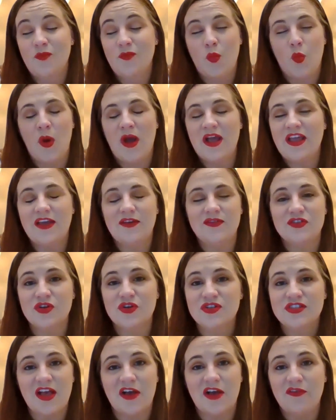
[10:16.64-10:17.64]
What gives
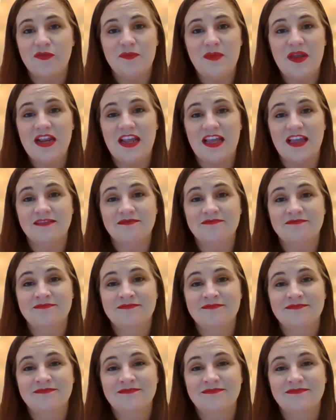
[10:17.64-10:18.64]
yourself meaning?
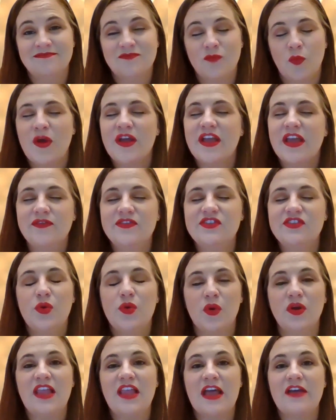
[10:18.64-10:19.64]
What gives
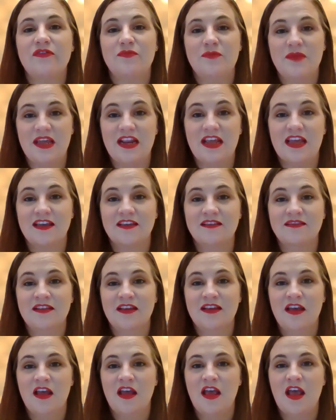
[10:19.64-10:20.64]
your life meaning?
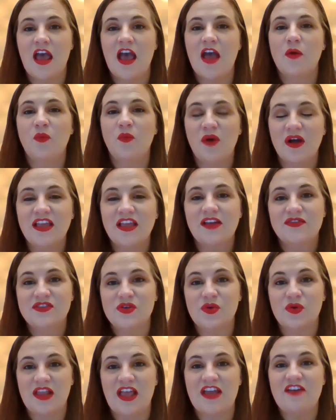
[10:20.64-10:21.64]
And what gives
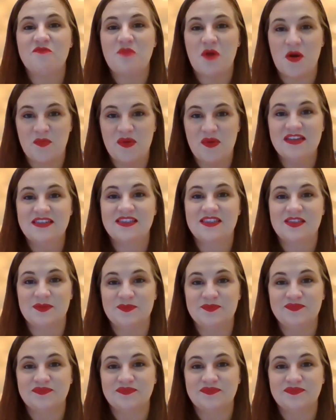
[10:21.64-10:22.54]
your life purpose?